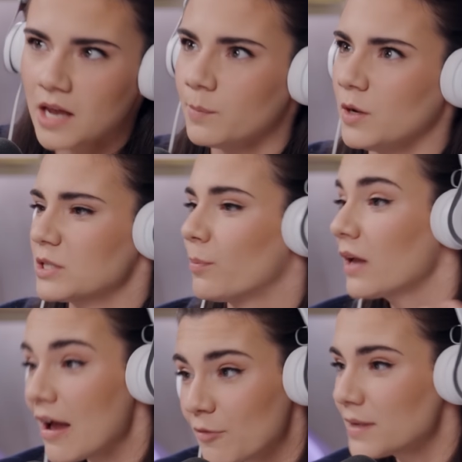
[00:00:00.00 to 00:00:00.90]
in municipal
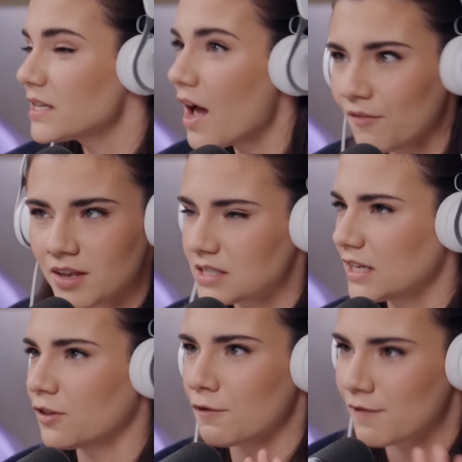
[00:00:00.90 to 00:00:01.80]
governments,
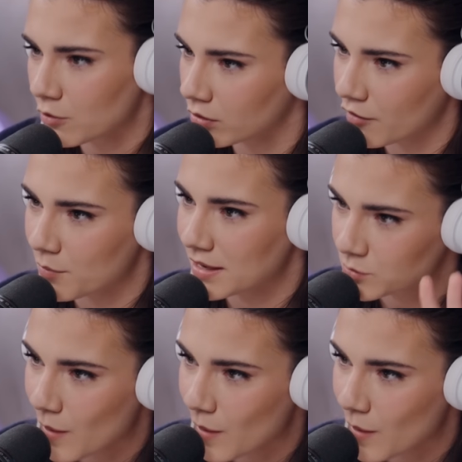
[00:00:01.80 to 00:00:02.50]
obviously, on the federal government as